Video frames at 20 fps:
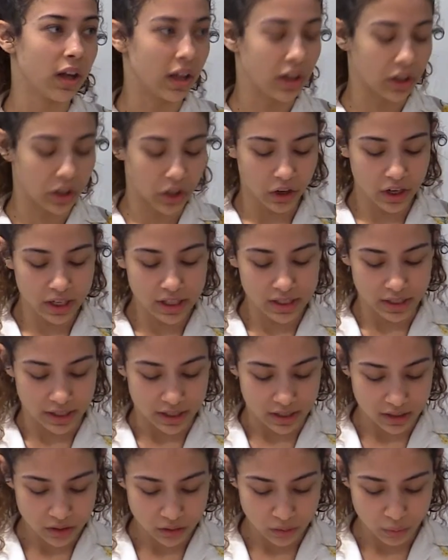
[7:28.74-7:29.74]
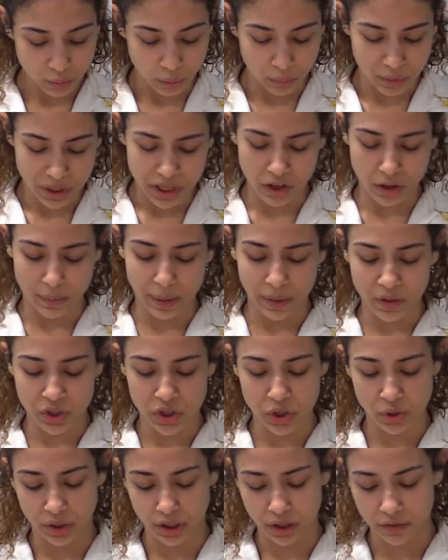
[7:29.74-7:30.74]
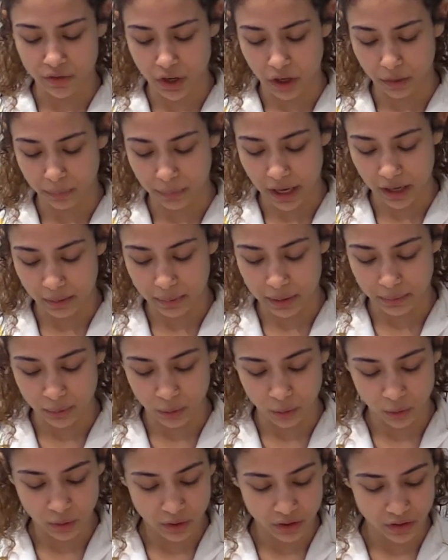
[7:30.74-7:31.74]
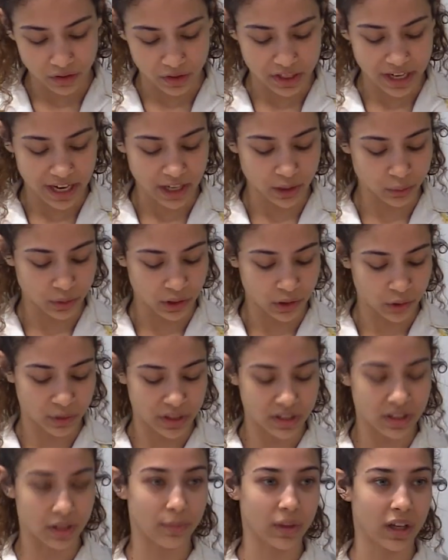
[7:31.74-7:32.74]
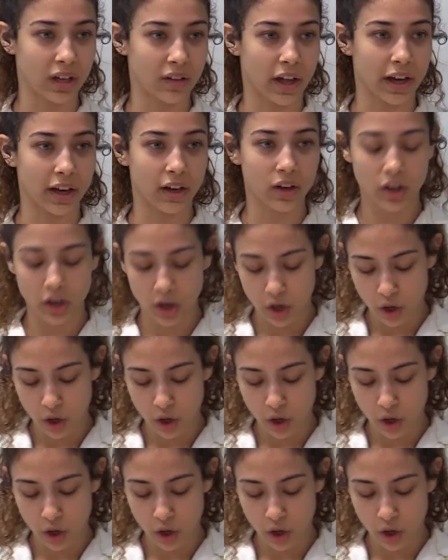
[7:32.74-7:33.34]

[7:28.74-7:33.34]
In current days, when we hear about the shooting of young black people, then the titles will either read something like,